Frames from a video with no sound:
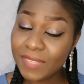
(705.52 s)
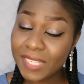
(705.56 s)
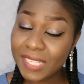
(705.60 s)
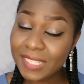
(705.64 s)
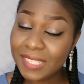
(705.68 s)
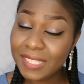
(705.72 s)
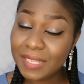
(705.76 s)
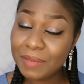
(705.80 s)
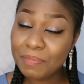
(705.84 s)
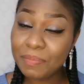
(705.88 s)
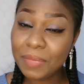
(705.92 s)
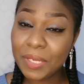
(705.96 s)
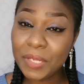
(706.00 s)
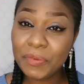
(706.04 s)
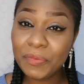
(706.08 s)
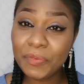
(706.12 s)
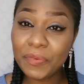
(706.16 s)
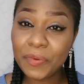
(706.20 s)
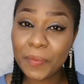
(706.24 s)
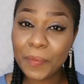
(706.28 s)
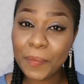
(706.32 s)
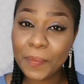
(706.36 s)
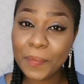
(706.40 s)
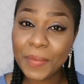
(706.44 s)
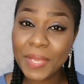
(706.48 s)
Simply
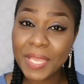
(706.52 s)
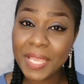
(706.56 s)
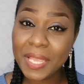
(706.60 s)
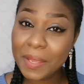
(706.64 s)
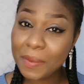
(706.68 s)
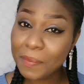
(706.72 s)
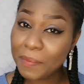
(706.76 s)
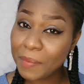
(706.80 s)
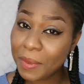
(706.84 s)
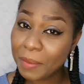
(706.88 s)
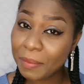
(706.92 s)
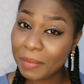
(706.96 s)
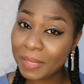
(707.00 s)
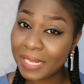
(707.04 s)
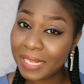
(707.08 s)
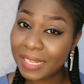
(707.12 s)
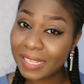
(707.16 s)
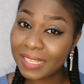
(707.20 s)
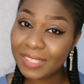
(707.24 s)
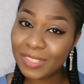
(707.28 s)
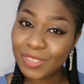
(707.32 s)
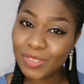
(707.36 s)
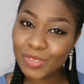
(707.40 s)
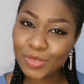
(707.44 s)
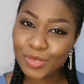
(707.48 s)
from me, my
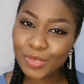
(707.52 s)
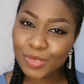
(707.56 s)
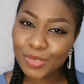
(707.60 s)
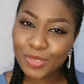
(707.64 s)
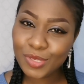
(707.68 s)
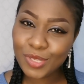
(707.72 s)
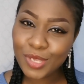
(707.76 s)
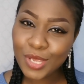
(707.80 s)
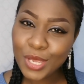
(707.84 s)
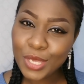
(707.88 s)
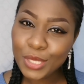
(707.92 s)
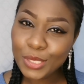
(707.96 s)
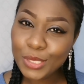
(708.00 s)
malicious,